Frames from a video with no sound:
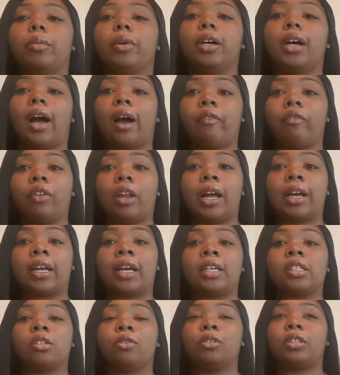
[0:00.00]
But I feel like
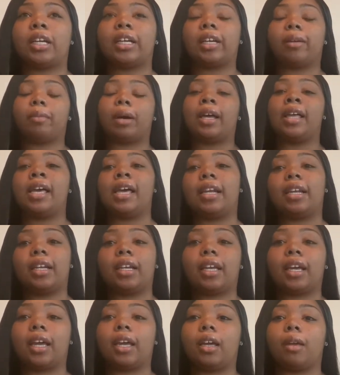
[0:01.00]
as long as I get my head in the
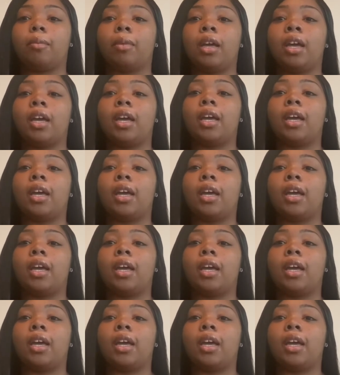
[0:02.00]
game